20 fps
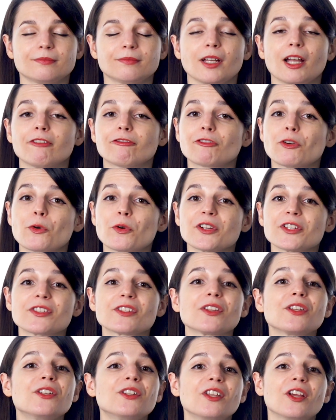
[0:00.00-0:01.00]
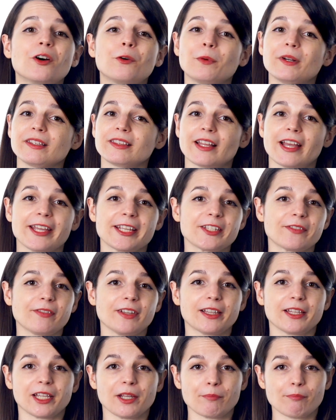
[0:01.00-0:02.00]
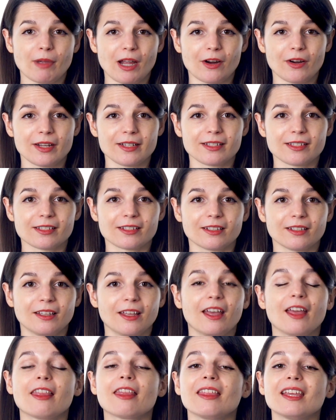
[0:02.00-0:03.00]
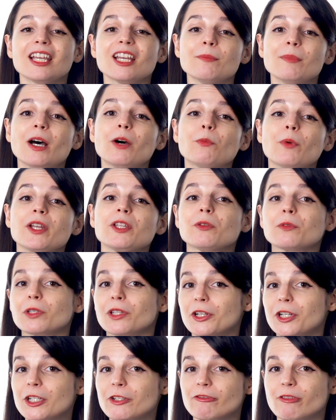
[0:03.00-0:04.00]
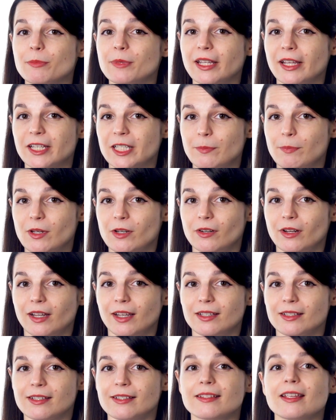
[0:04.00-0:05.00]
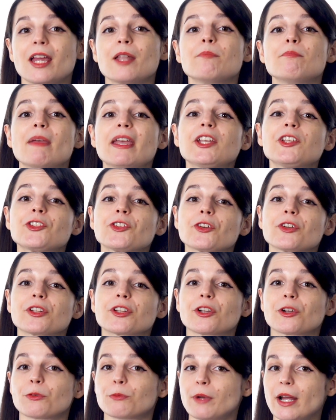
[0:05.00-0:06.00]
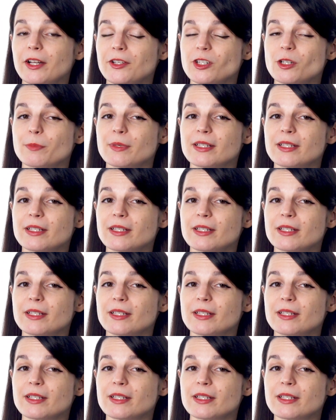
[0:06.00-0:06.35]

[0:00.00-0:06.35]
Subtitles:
Of course, no one likes feeling embarrassed. Think about what you learned from the experience and make sure to correct your